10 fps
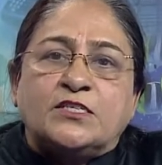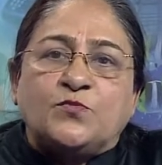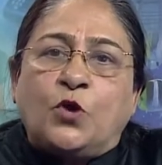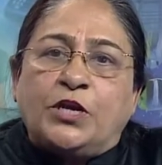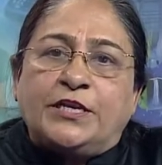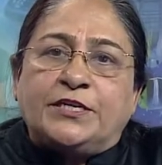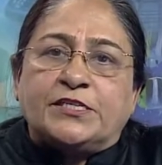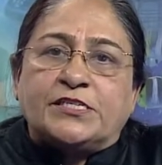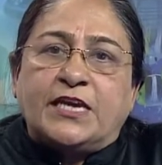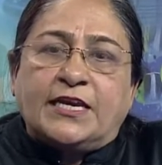small
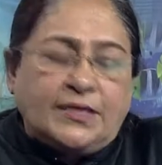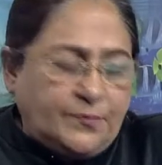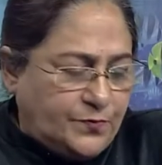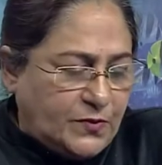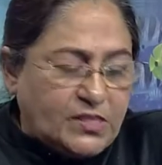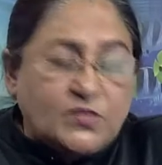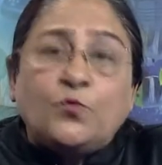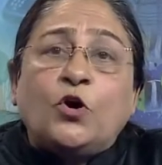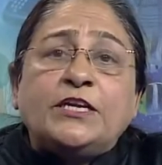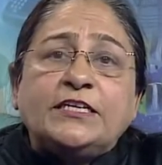intestine.
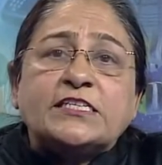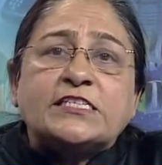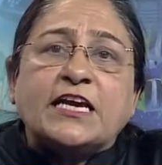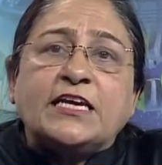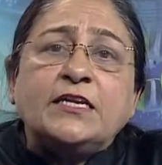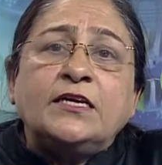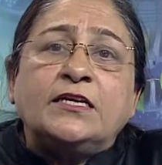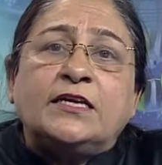Small intestine